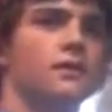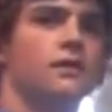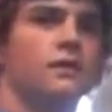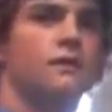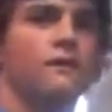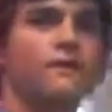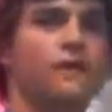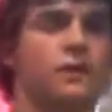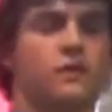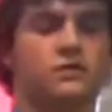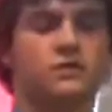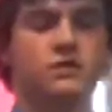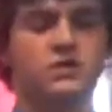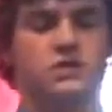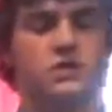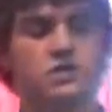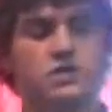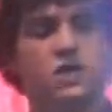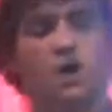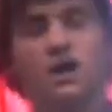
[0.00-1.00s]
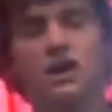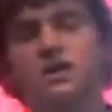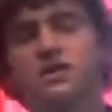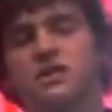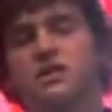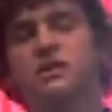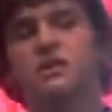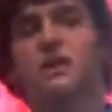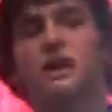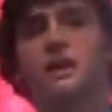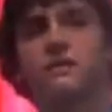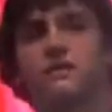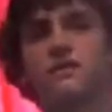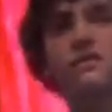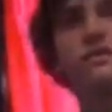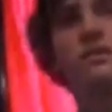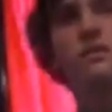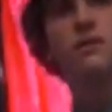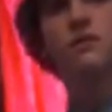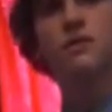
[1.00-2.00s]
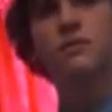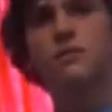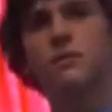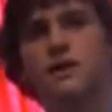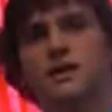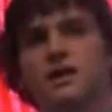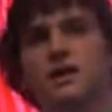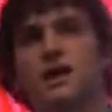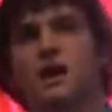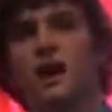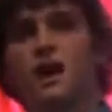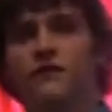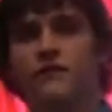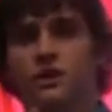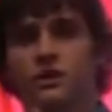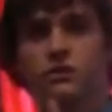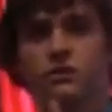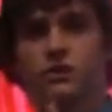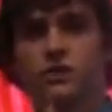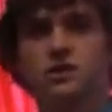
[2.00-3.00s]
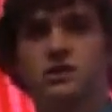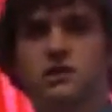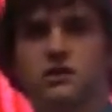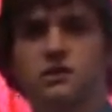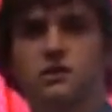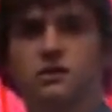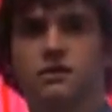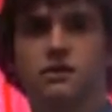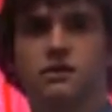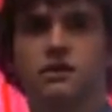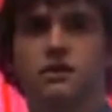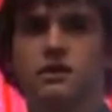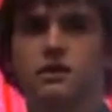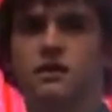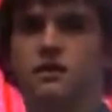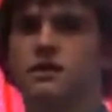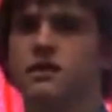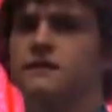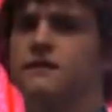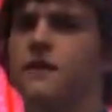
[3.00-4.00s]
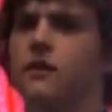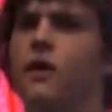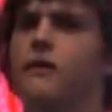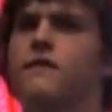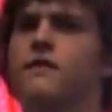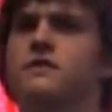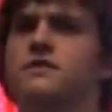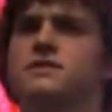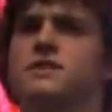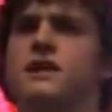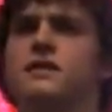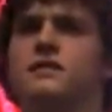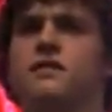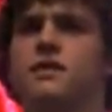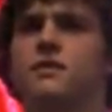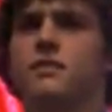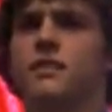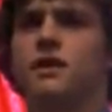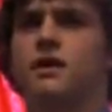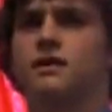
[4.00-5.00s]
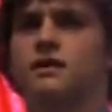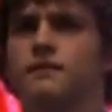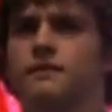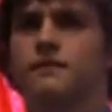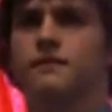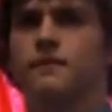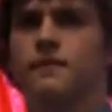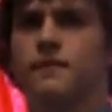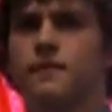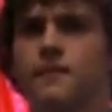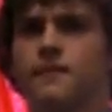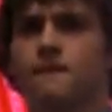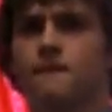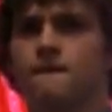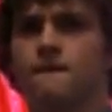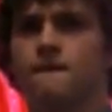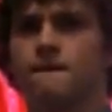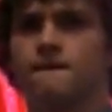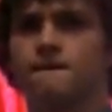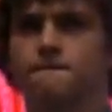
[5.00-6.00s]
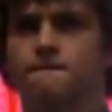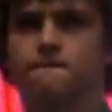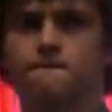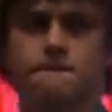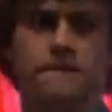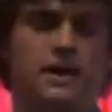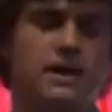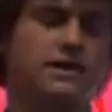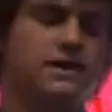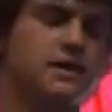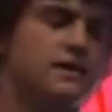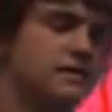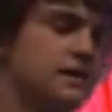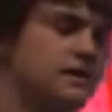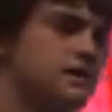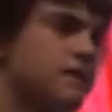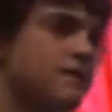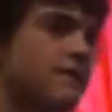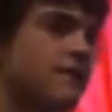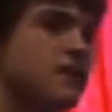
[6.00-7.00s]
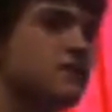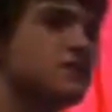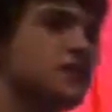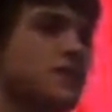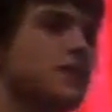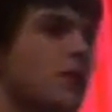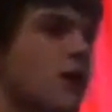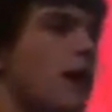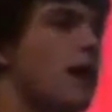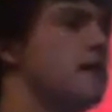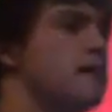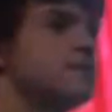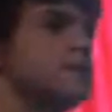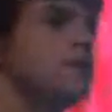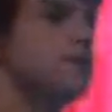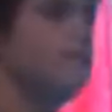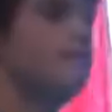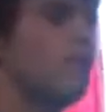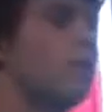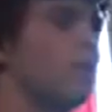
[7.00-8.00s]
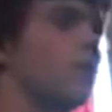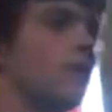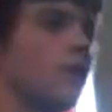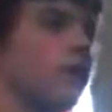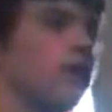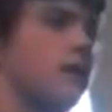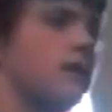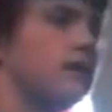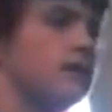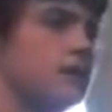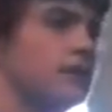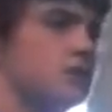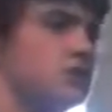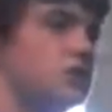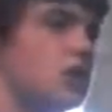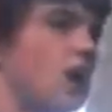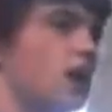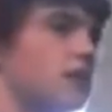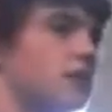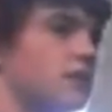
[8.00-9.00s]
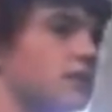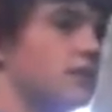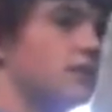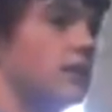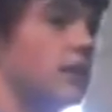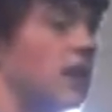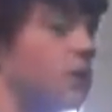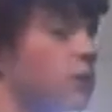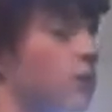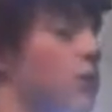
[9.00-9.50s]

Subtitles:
First, Jonathan and David made a covenant with each other the very first day that they met. It tells us in 1 Samuel 18:4 that Jonathan, in